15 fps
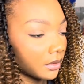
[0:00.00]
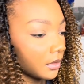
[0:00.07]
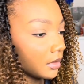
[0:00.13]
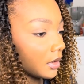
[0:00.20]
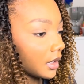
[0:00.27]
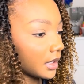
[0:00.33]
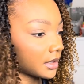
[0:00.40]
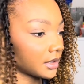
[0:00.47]

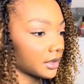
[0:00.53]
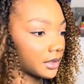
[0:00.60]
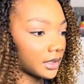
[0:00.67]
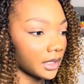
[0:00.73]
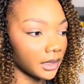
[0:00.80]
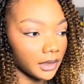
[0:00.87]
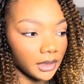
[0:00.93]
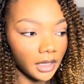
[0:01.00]
look, it's just
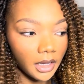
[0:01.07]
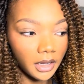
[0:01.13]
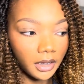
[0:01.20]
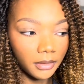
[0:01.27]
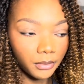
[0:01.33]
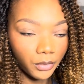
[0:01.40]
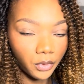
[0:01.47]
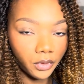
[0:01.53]
a
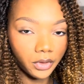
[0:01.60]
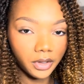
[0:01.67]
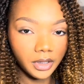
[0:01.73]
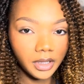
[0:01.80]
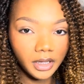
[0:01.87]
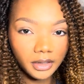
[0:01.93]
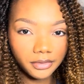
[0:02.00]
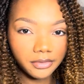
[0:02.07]
lot more like